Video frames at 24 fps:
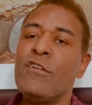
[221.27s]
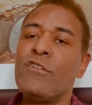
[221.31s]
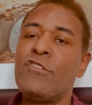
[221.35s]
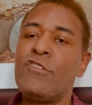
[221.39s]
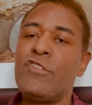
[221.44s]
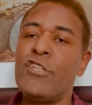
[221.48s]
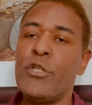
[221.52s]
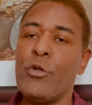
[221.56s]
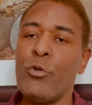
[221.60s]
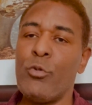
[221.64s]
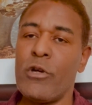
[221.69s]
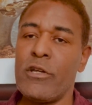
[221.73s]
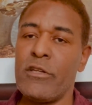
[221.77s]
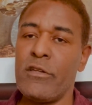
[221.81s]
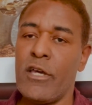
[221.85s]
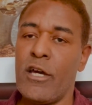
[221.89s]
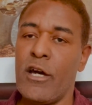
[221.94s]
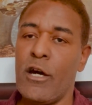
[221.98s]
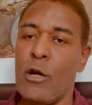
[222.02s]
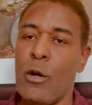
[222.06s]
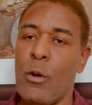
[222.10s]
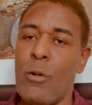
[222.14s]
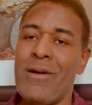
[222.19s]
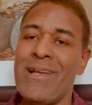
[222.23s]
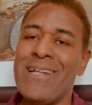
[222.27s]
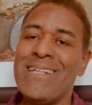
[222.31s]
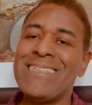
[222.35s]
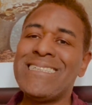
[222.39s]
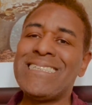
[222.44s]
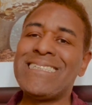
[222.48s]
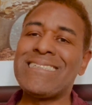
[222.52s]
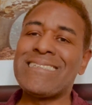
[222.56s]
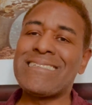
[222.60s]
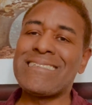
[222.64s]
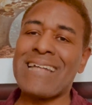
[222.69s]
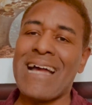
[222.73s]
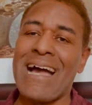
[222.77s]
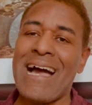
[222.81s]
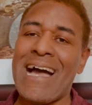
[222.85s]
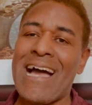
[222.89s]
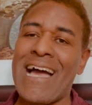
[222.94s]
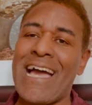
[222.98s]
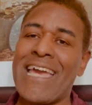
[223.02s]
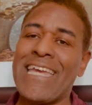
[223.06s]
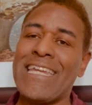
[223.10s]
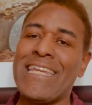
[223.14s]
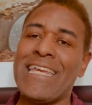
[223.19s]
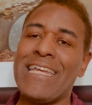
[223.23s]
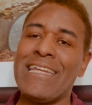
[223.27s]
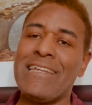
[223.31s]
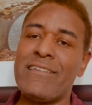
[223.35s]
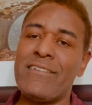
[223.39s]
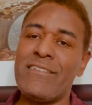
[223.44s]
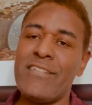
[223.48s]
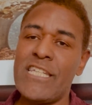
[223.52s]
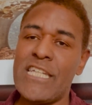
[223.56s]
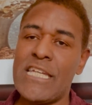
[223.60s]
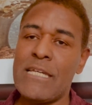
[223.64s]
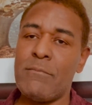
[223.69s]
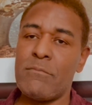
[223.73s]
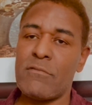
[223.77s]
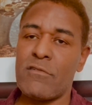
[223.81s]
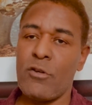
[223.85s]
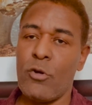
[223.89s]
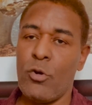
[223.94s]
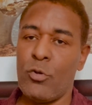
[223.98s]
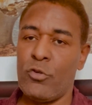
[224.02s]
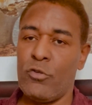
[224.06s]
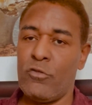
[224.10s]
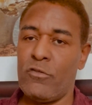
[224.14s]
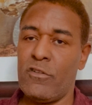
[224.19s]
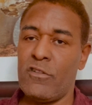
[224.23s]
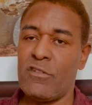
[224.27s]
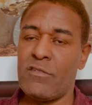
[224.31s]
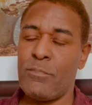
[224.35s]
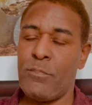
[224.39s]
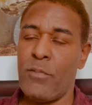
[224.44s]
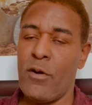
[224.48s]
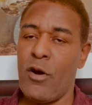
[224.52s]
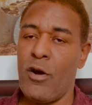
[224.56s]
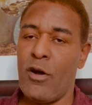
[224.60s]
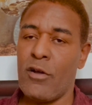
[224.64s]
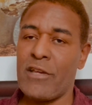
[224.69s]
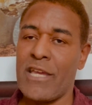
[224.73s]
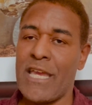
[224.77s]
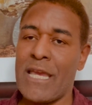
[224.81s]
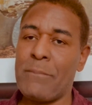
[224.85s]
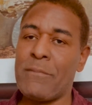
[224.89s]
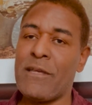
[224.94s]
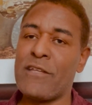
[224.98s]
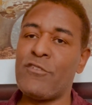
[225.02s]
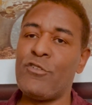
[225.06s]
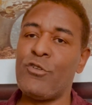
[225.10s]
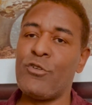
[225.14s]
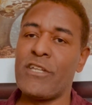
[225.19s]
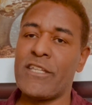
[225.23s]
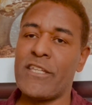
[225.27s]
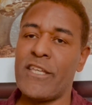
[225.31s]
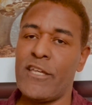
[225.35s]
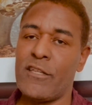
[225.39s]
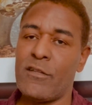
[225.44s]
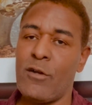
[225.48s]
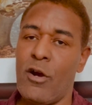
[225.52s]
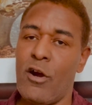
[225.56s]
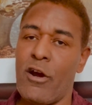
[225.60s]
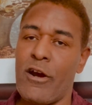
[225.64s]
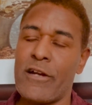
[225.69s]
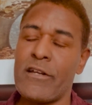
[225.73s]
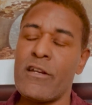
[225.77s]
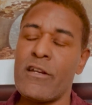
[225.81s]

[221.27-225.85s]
2-0 side and team total in this ball game that you can hit hard.